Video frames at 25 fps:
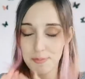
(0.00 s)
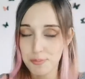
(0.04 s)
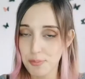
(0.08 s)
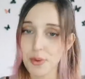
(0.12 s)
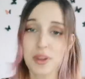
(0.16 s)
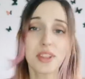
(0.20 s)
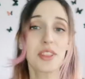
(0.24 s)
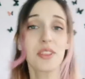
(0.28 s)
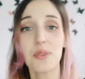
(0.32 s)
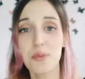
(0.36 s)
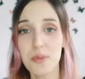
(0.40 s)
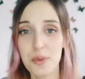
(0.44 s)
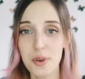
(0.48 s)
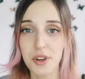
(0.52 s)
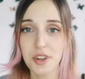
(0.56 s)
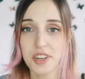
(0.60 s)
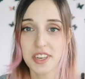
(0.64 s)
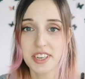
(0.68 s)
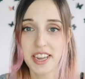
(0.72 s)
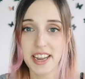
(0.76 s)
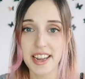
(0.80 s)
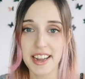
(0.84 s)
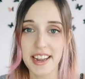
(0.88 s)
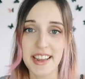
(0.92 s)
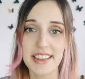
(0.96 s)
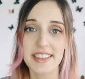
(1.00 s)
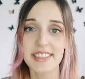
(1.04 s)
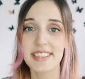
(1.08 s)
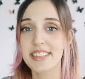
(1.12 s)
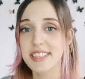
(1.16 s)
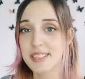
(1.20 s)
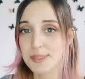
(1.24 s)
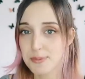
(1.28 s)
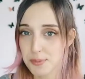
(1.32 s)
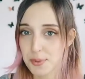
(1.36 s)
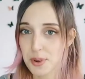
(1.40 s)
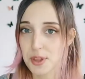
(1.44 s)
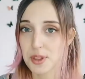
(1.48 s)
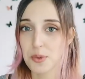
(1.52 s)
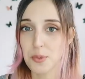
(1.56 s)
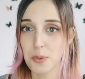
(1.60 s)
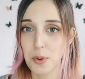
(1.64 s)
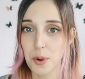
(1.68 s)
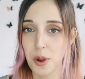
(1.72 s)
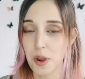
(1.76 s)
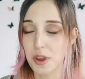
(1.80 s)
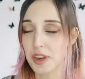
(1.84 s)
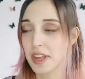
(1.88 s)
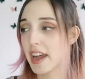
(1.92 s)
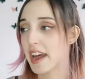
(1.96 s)
spread the word guys, spread the
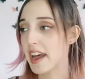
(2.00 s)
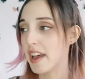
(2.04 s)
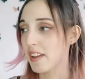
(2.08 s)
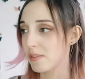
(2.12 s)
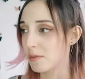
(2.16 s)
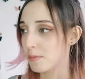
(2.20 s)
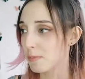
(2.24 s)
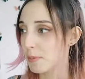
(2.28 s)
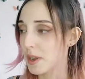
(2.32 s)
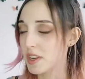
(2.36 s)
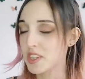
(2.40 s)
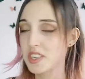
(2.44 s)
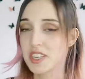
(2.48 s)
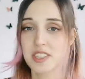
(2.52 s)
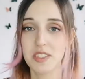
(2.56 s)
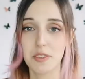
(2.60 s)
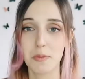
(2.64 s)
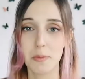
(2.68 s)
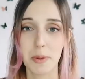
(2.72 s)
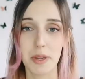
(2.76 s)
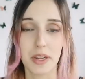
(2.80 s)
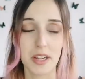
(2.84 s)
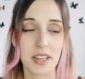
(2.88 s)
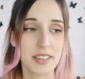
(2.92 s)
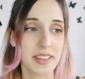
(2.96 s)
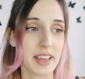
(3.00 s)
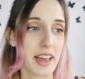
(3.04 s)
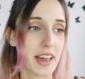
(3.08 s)
word. I have a budget to build.